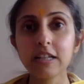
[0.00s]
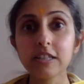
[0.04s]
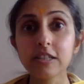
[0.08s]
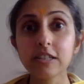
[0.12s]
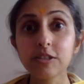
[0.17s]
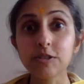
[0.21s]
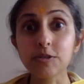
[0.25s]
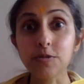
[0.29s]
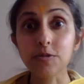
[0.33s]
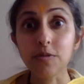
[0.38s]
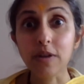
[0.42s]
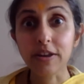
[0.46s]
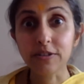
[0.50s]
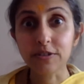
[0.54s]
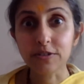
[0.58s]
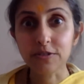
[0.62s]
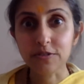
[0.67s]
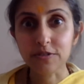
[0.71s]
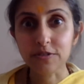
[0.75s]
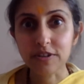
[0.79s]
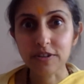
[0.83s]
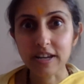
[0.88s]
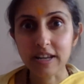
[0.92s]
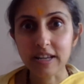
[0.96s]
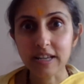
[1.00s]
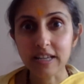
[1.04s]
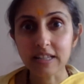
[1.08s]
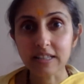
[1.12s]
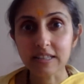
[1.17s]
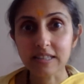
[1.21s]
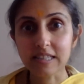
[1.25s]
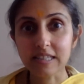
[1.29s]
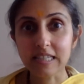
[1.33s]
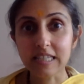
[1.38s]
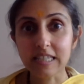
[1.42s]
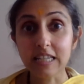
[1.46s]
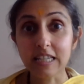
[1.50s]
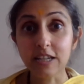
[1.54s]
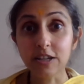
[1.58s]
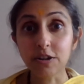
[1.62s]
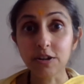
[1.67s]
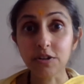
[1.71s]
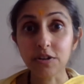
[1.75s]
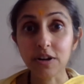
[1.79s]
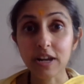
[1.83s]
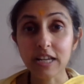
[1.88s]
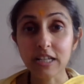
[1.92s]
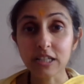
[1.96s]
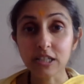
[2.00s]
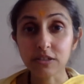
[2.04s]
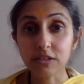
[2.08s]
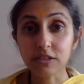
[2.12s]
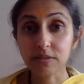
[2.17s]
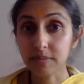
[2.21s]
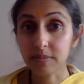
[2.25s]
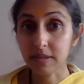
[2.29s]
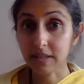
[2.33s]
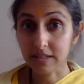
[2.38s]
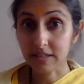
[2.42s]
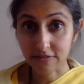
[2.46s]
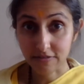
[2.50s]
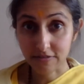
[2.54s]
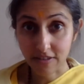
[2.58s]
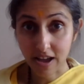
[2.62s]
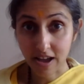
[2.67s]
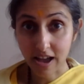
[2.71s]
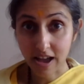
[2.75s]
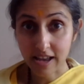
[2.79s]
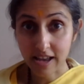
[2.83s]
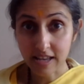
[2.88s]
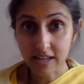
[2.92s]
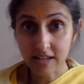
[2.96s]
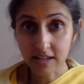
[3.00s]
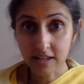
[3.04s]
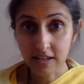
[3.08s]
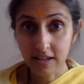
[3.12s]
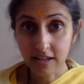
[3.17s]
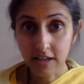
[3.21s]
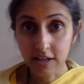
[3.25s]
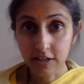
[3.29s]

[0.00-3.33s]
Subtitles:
Surrendering and seeking grace from the divine